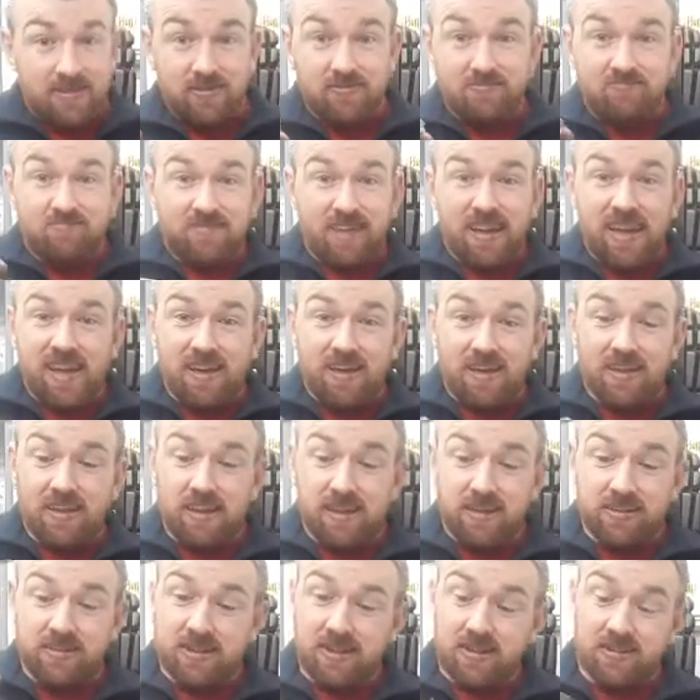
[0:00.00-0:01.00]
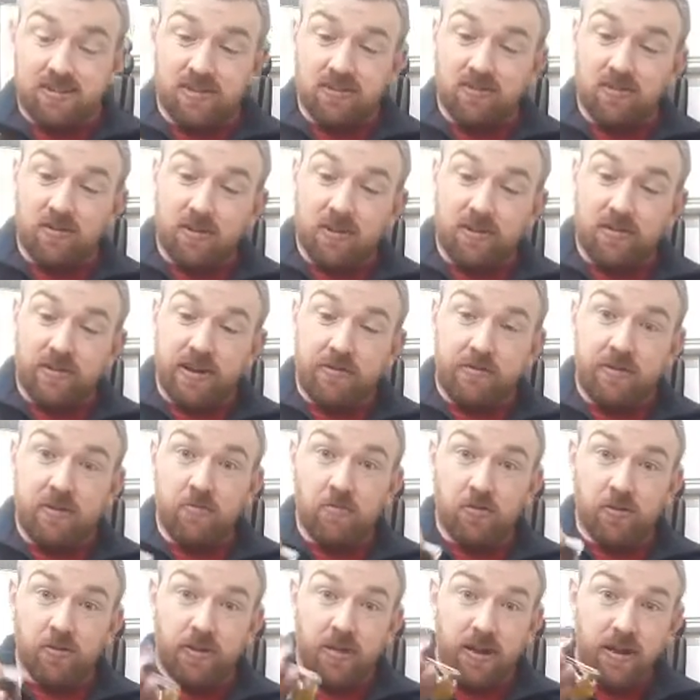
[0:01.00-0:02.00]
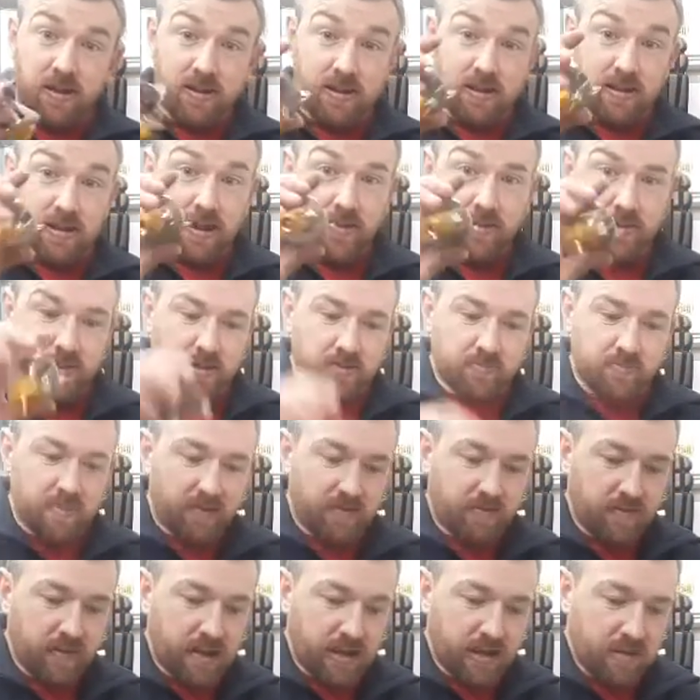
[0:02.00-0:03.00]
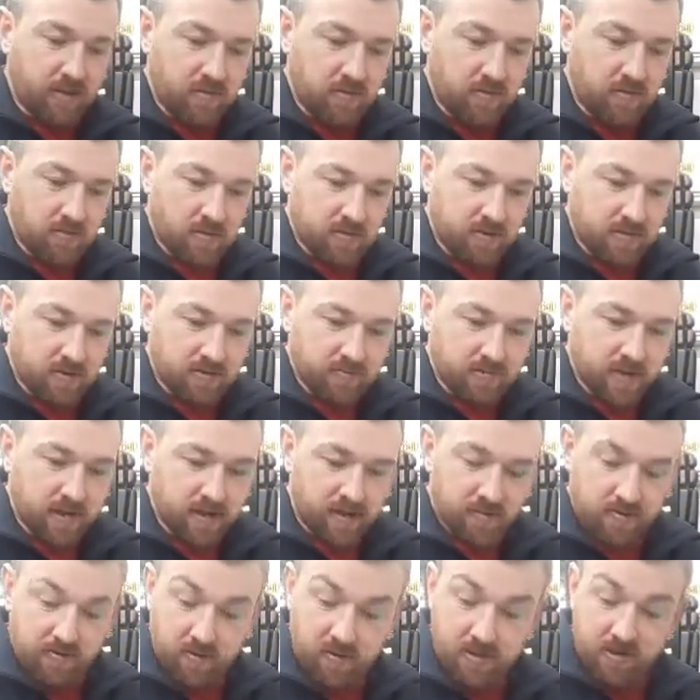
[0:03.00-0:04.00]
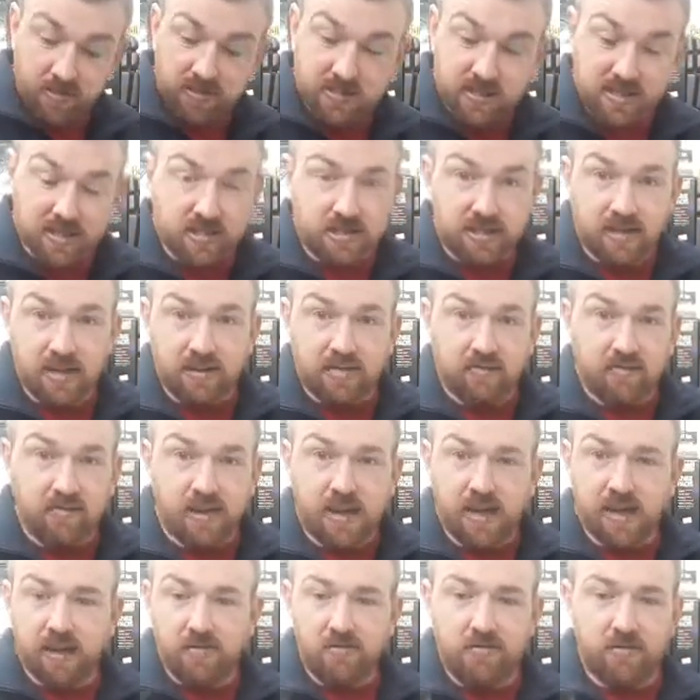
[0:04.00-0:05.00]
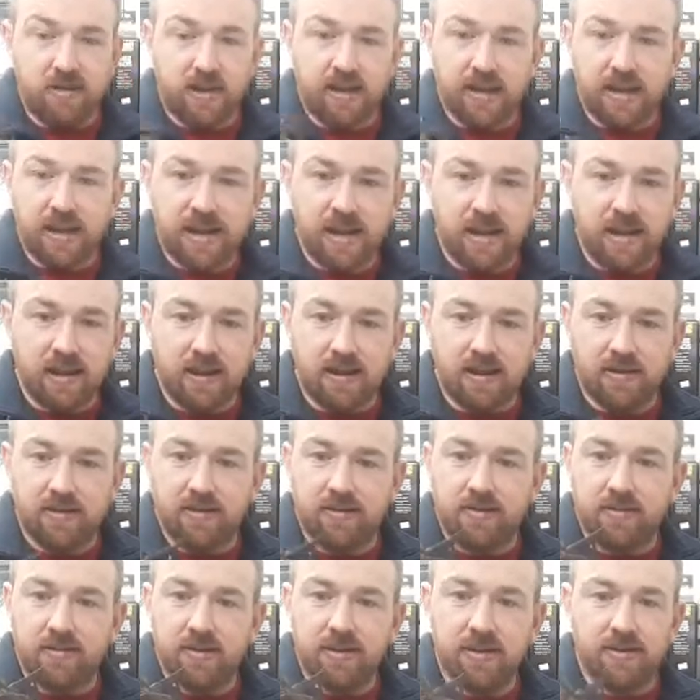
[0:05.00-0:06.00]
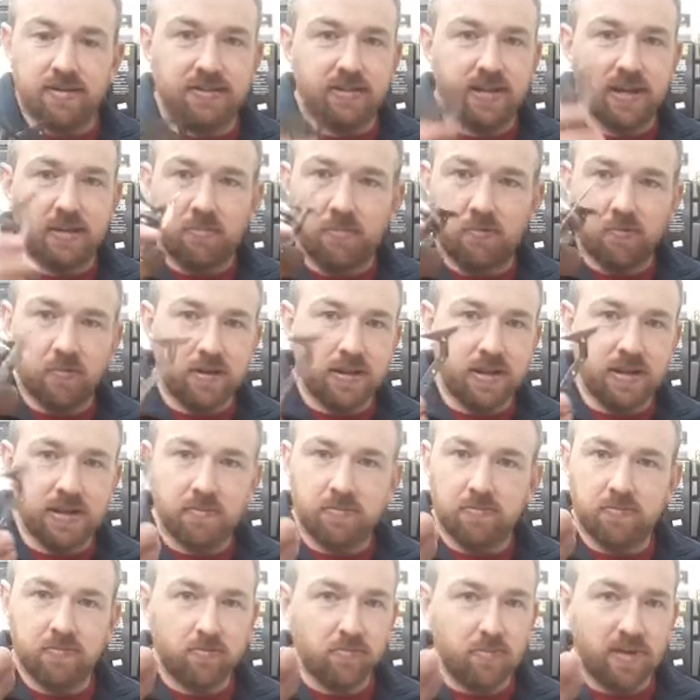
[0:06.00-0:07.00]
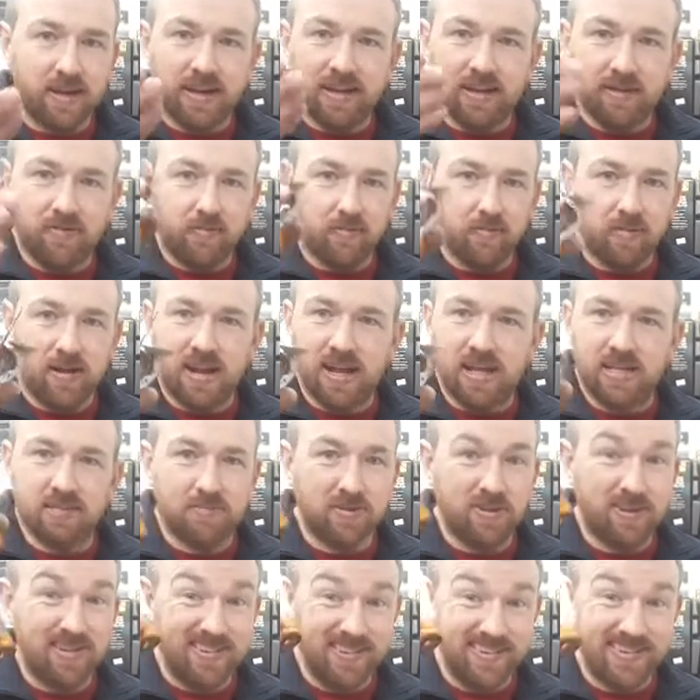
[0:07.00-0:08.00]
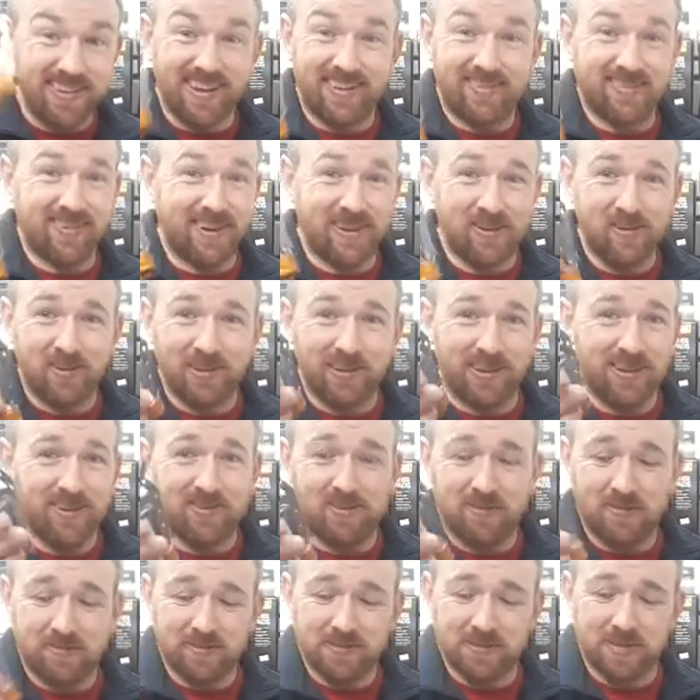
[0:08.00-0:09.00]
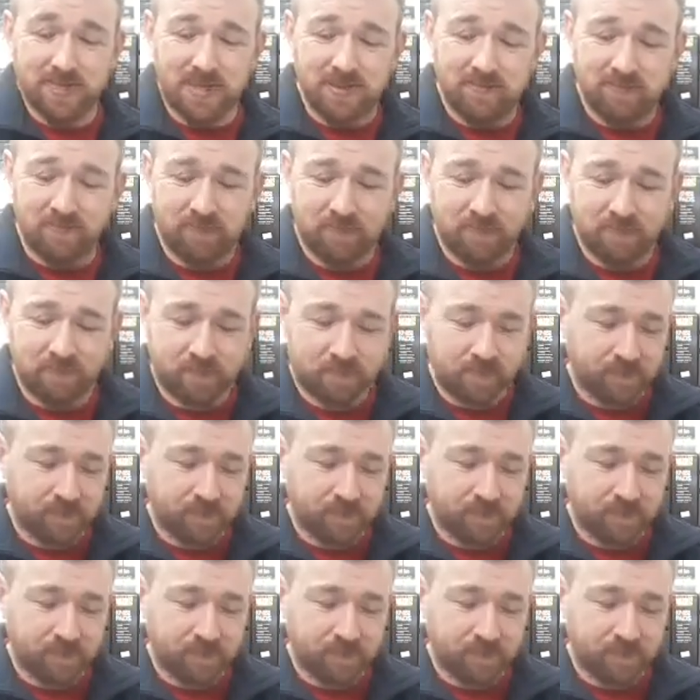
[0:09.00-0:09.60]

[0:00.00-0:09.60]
So yeah, it's another great wee one there, and that there's by Vango, but there's many versions of these. You get Vango, you get Highlander, you get Jetboil, you get so many different brands, but they're literally all near enough the same.